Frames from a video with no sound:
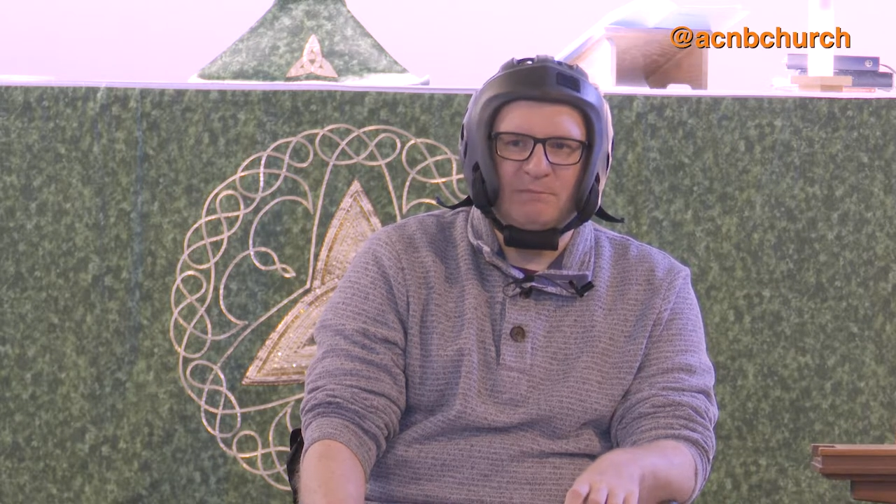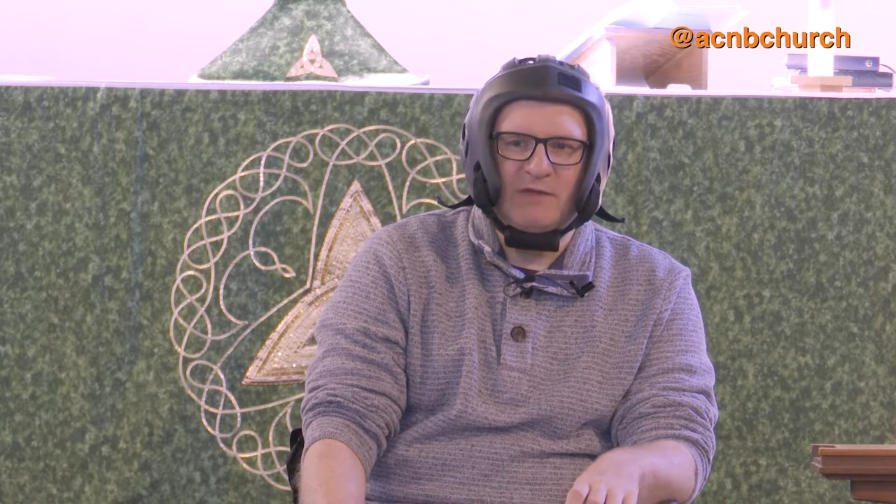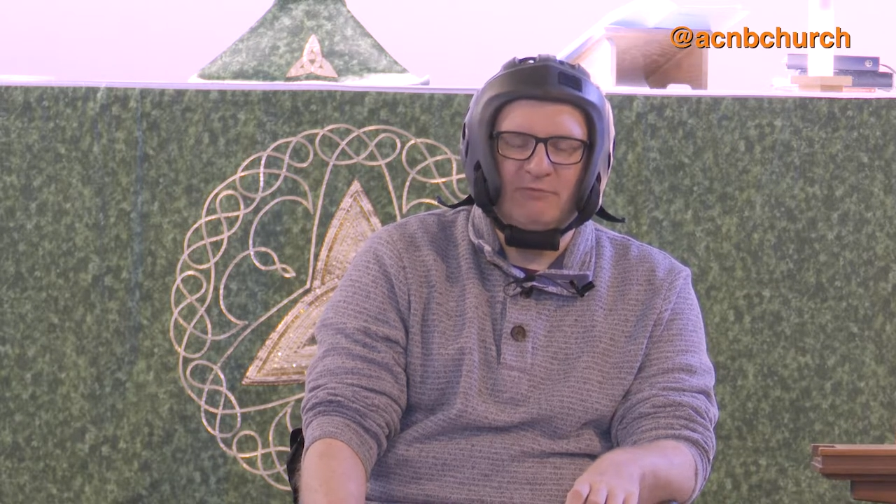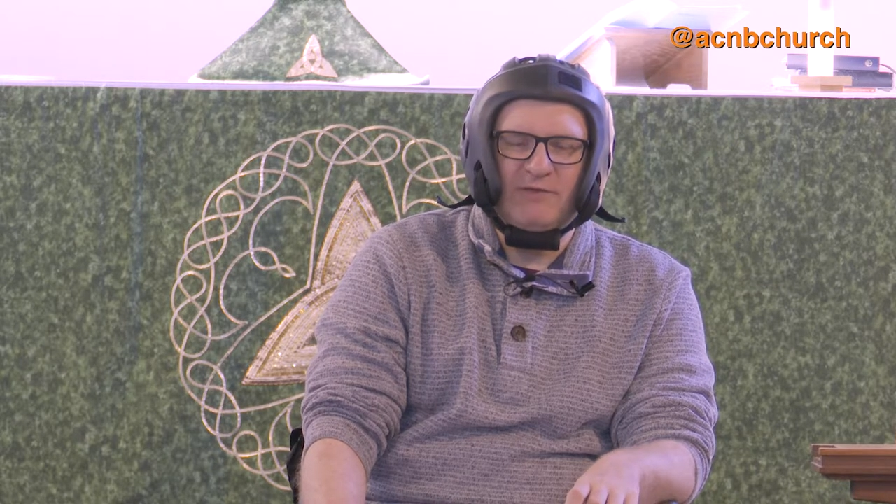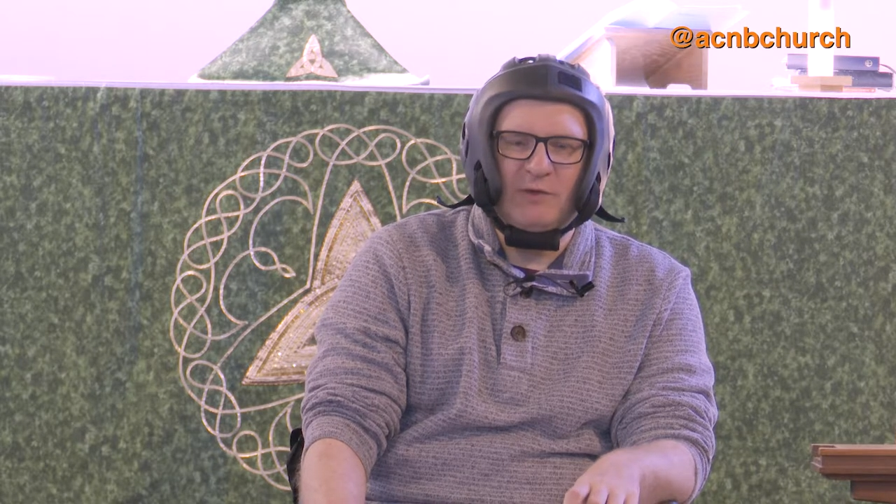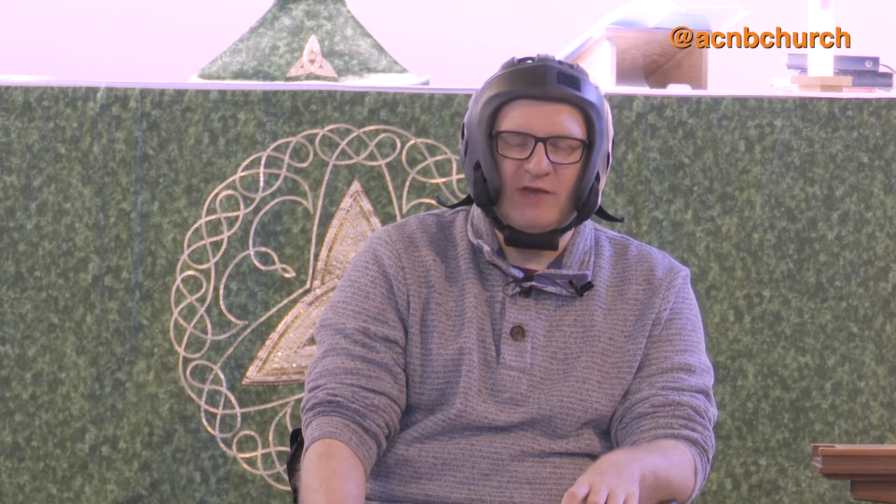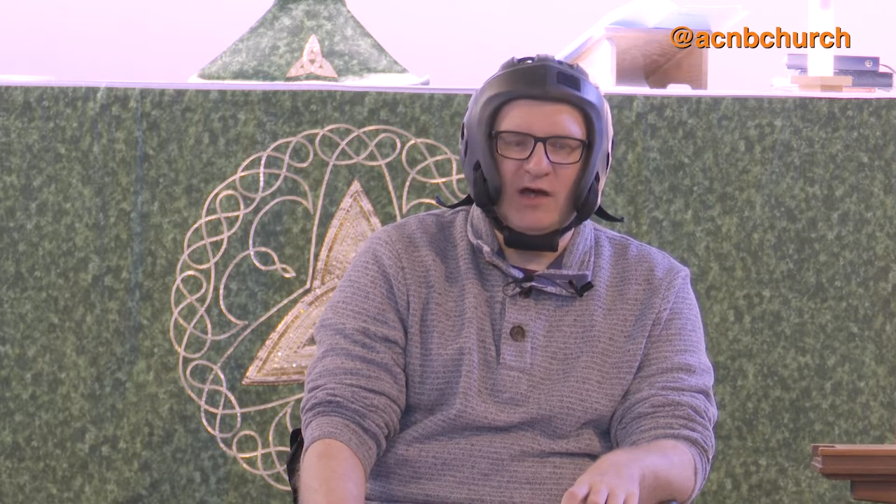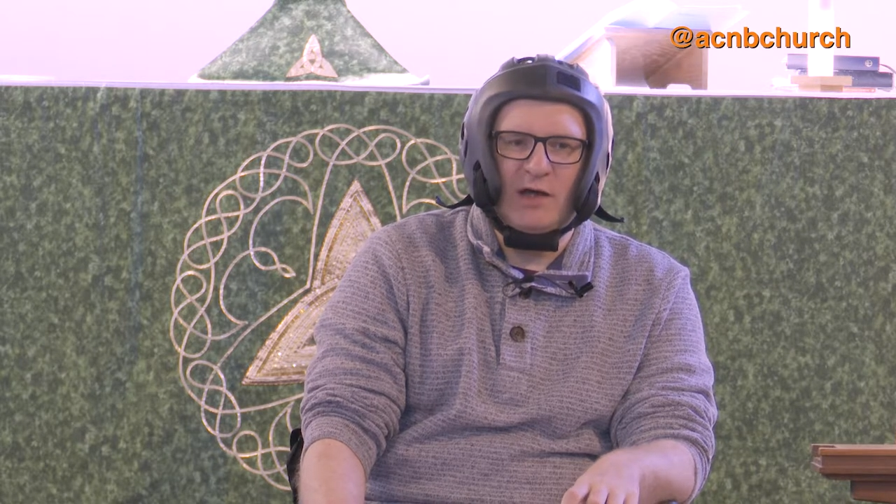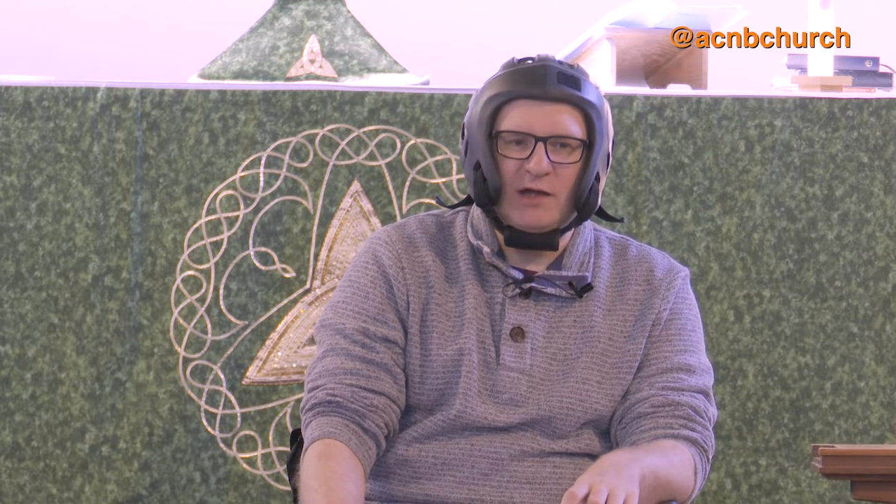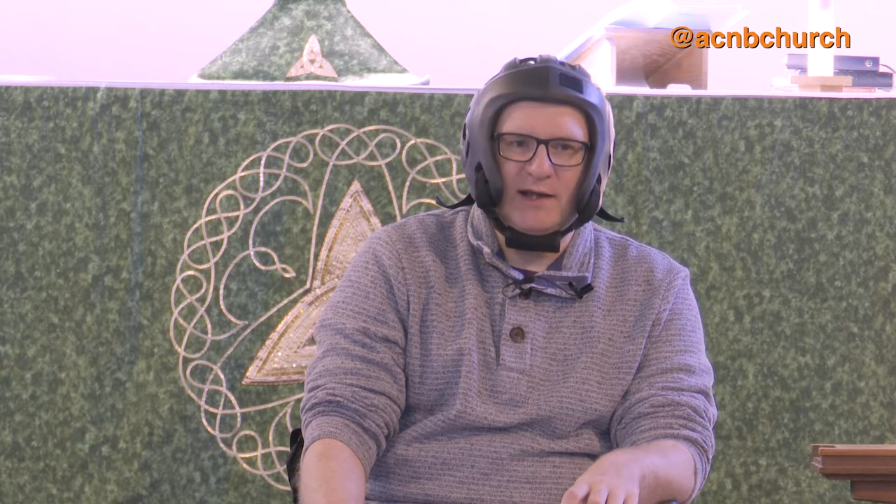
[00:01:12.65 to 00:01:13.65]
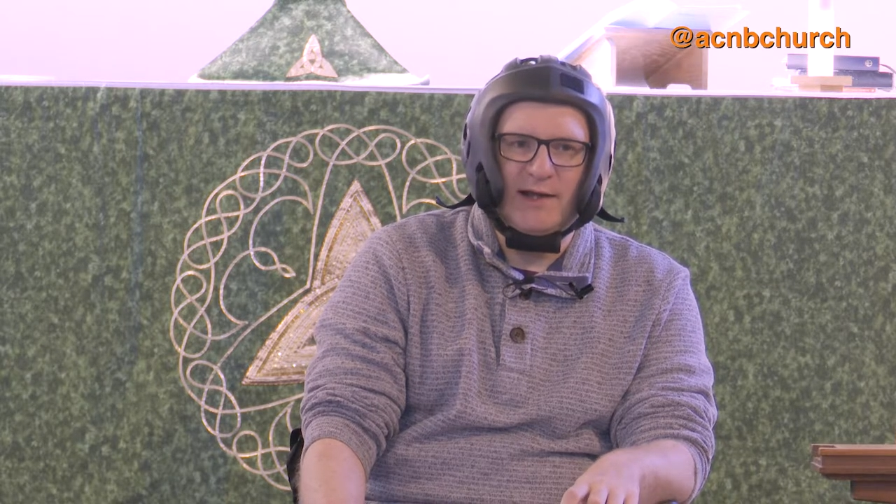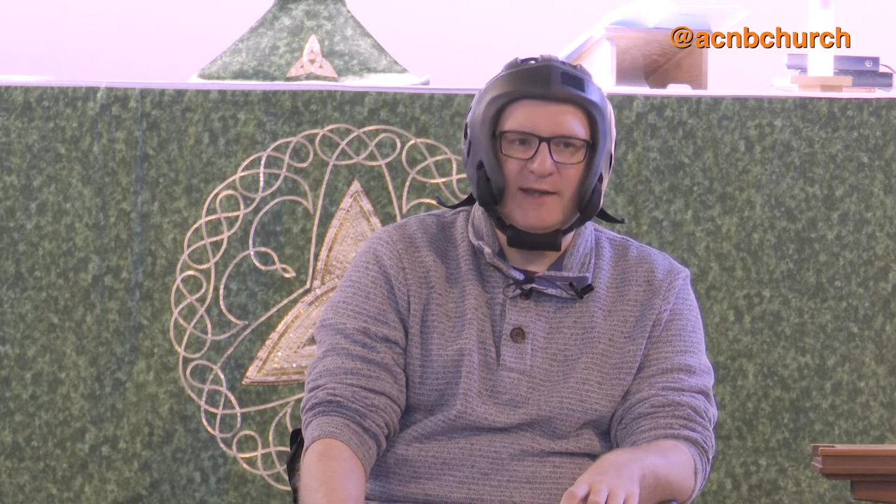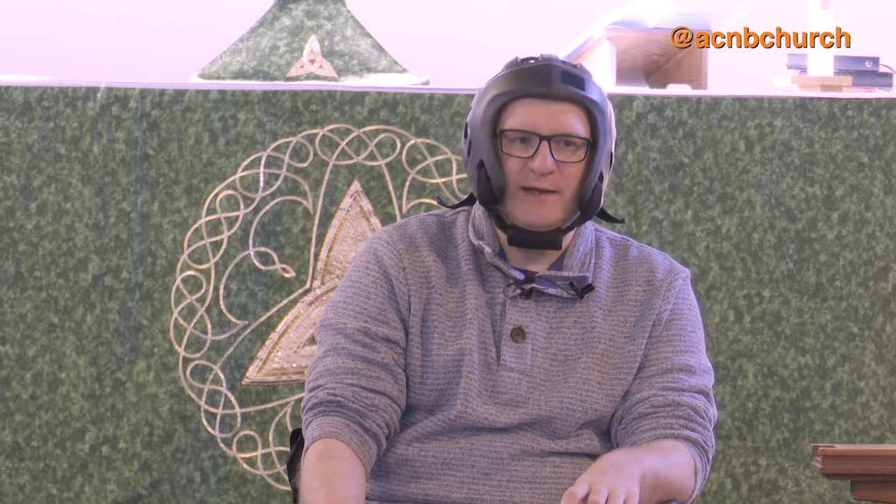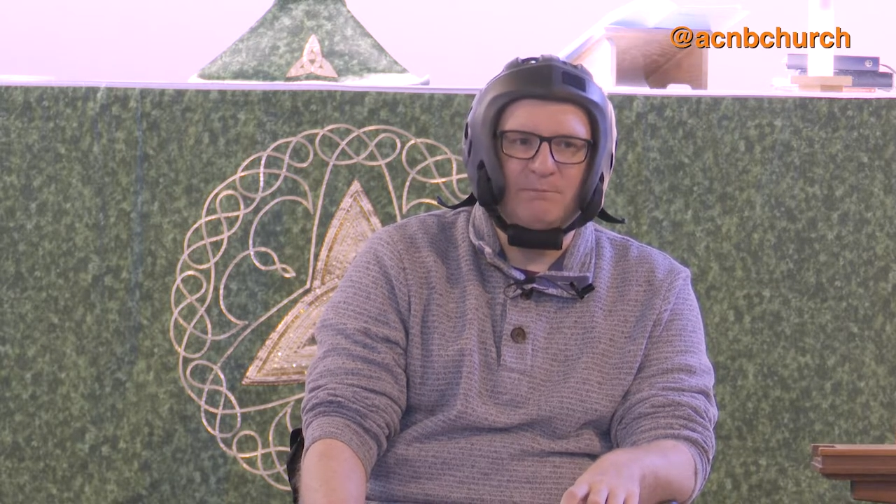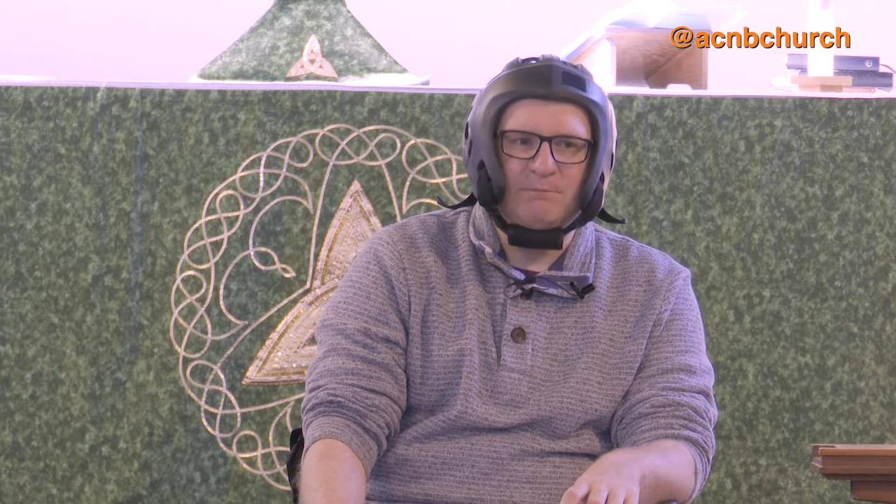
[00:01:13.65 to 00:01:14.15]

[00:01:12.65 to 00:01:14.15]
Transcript: It feels unclear.